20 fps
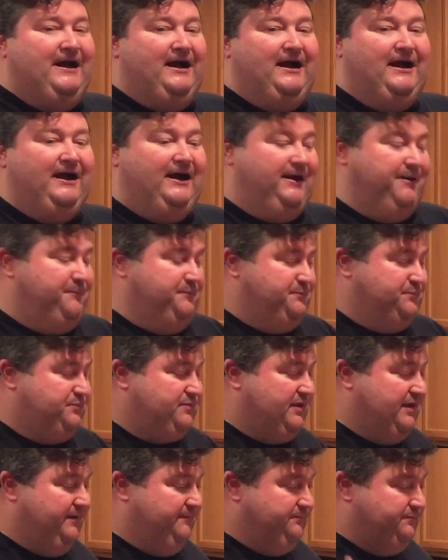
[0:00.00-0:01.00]

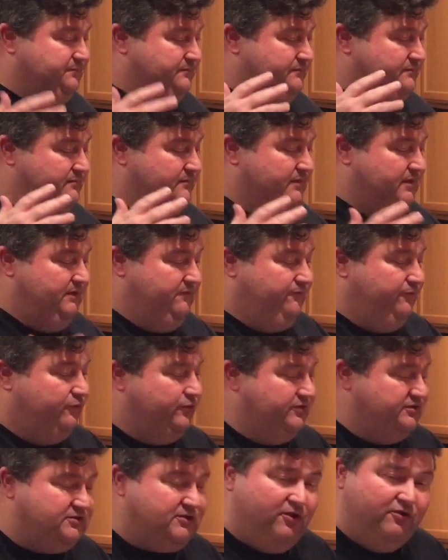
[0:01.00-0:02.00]
Full
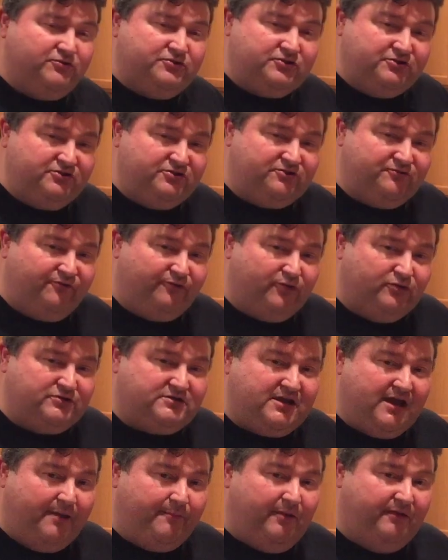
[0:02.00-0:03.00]
disclosure, this is the
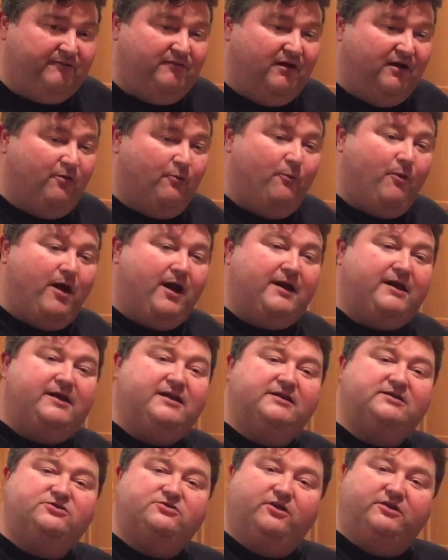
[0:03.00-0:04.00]
first time I've done a wine
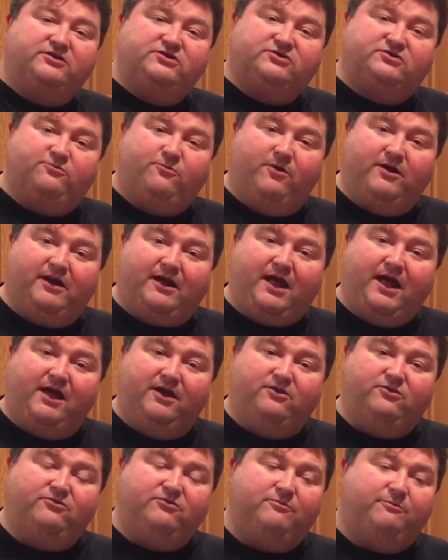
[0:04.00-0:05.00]
kit, so I just want to
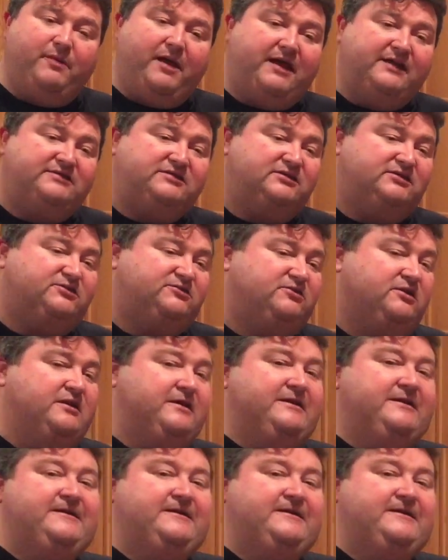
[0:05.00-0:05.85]
kind of do the basics.